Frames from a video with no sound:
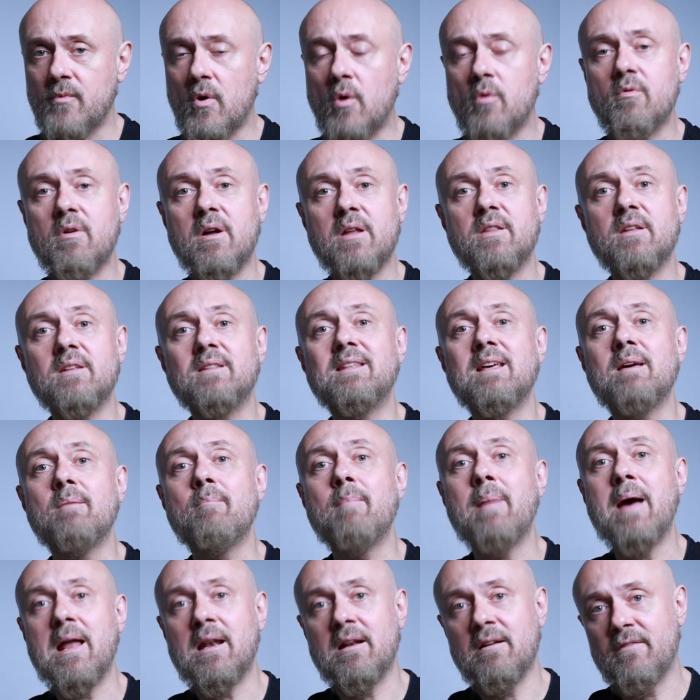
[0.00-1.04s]
or rather they
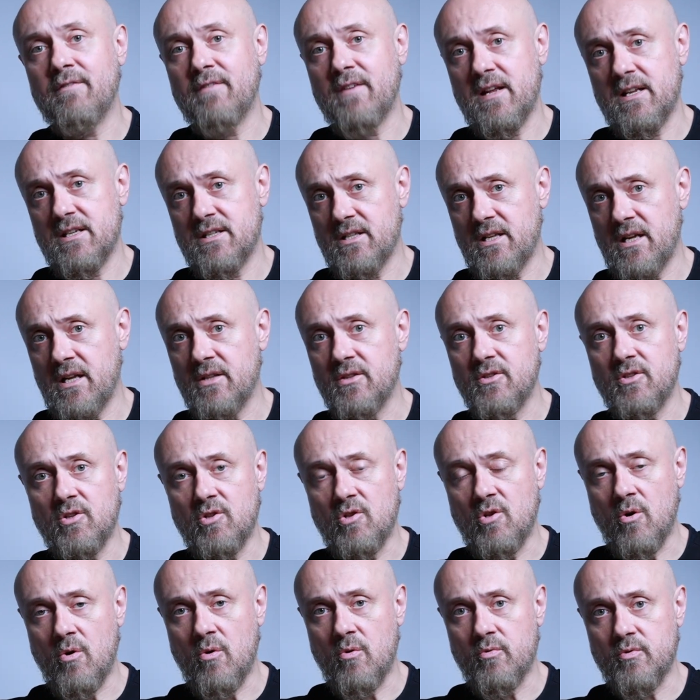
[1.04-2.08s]
manifest on the
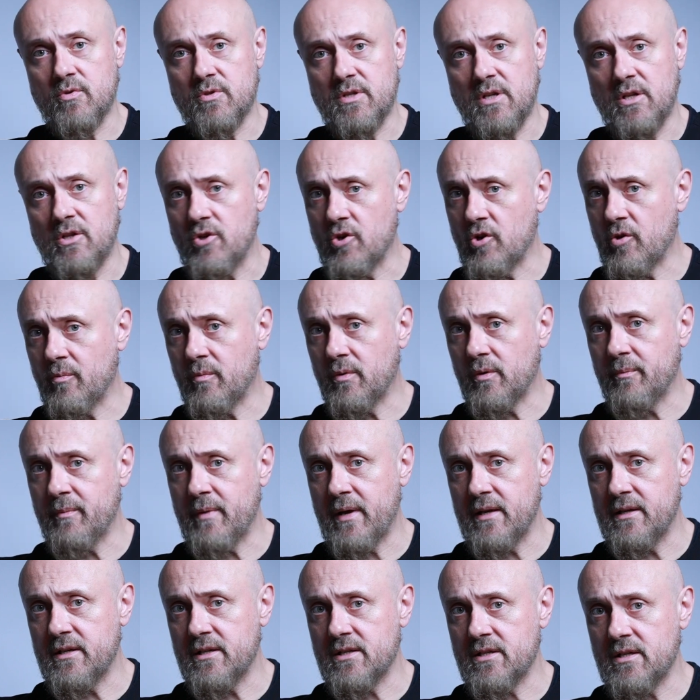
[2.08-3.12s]
nose in herbal
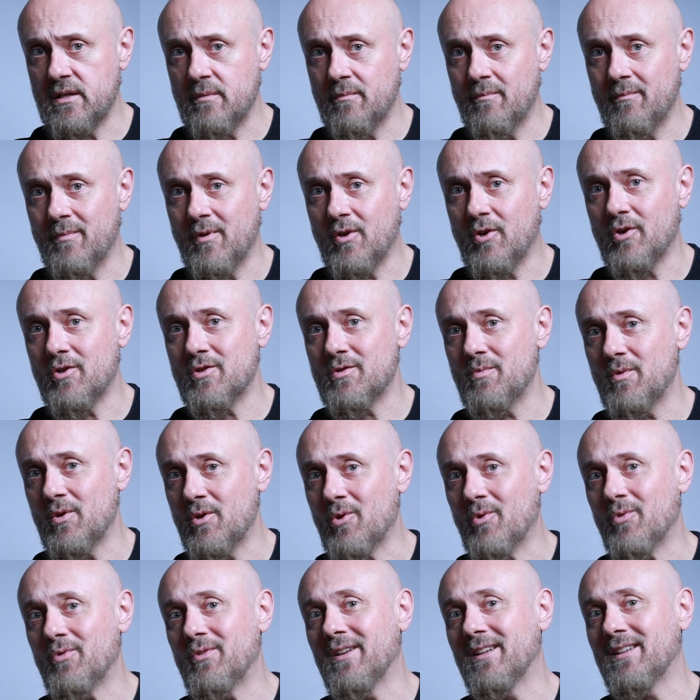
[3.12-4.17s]
medicine, because we
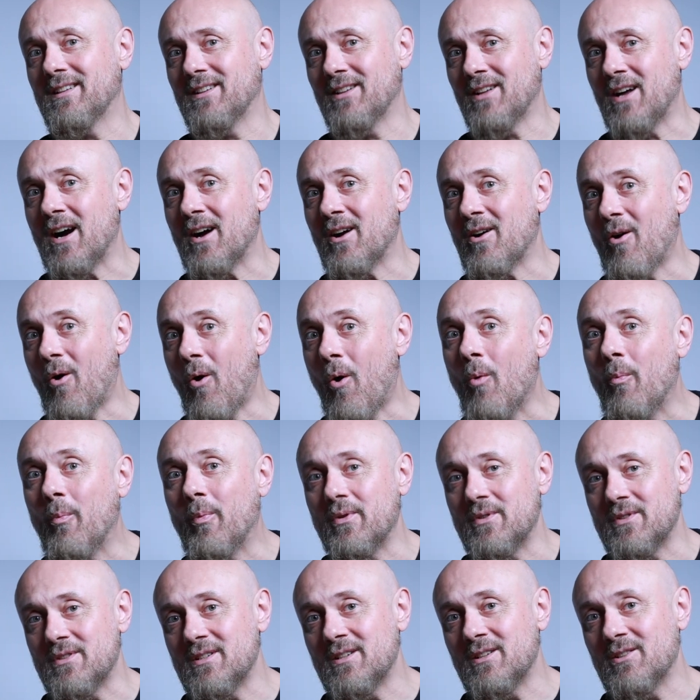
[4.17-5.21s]
know that lung
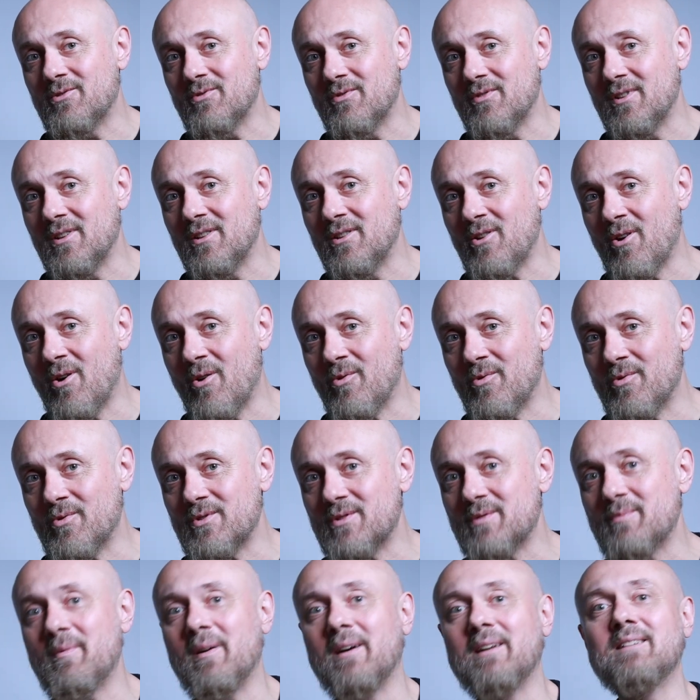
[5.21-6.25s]
opens into the
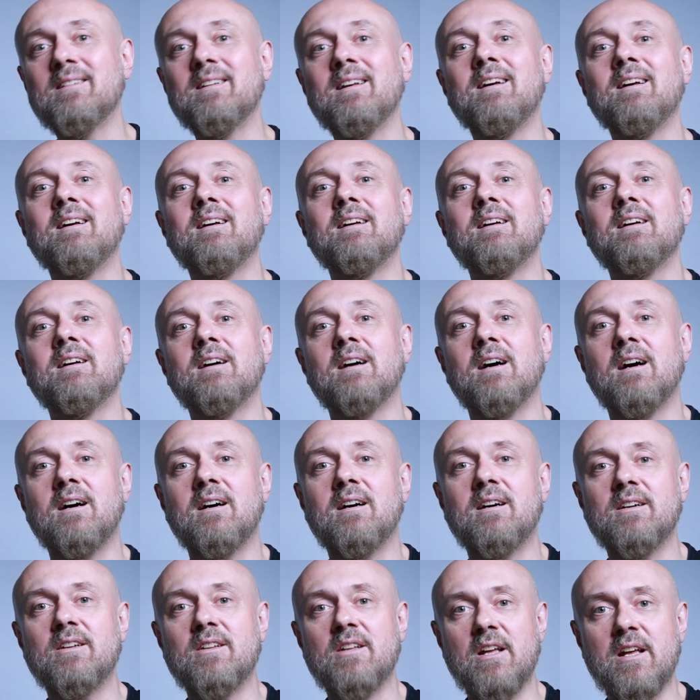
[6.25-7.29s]
nose, but
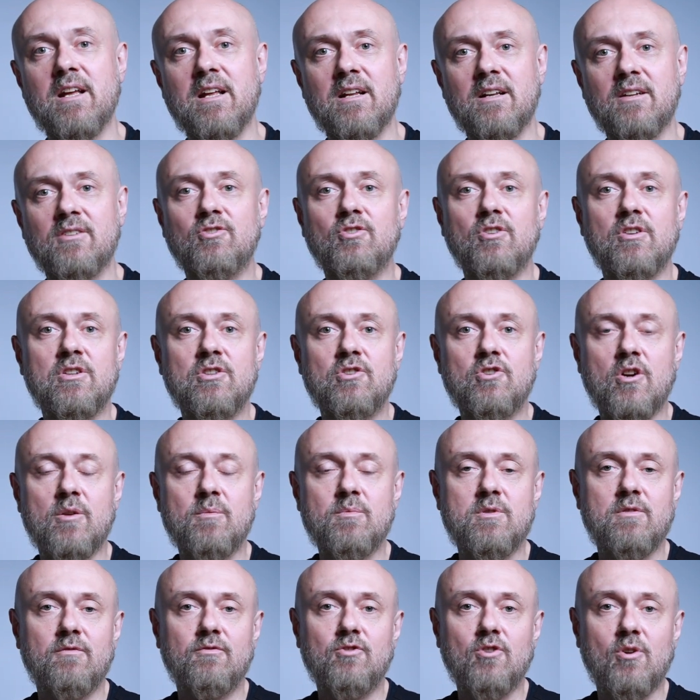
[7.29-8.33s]
in
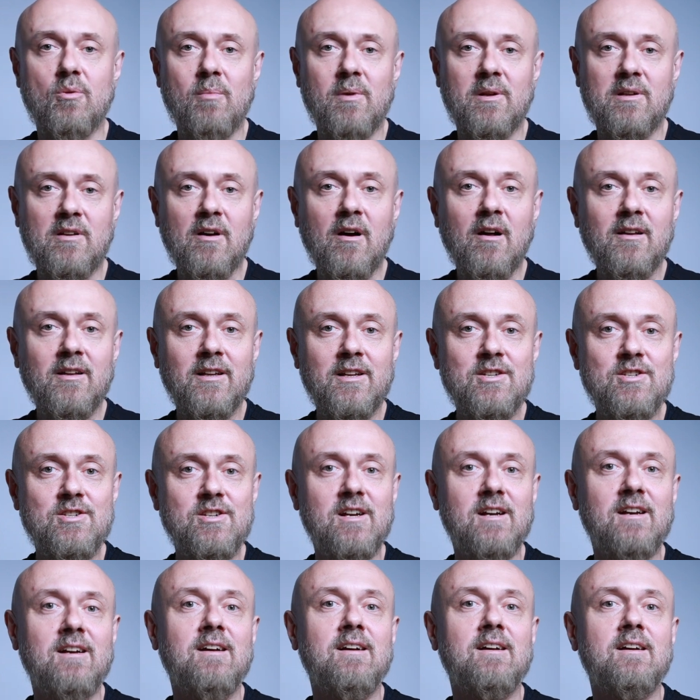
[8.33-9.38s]
terms of
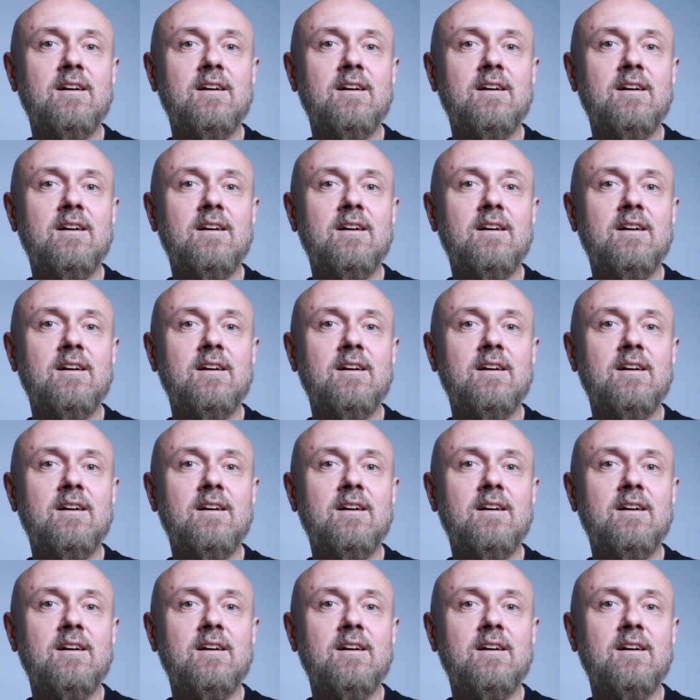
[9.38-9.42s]
dermatology,